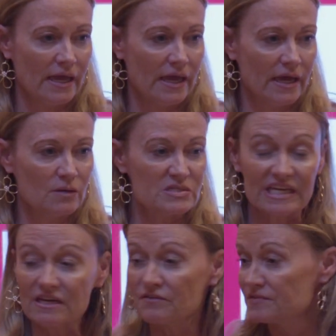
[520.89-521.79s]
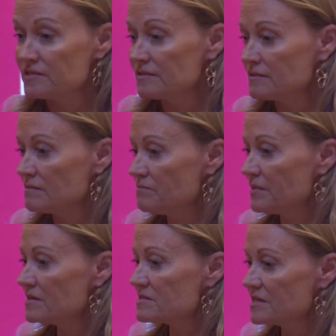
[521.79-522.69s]
And it was a gift,
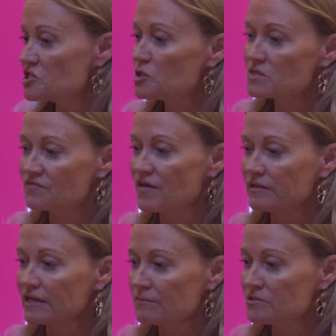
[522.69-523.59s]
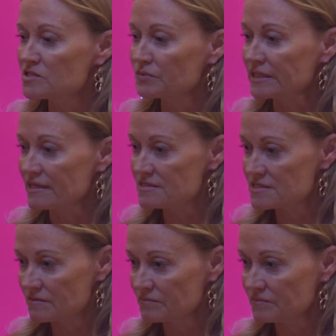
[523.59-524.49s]
because then she was finally able to release.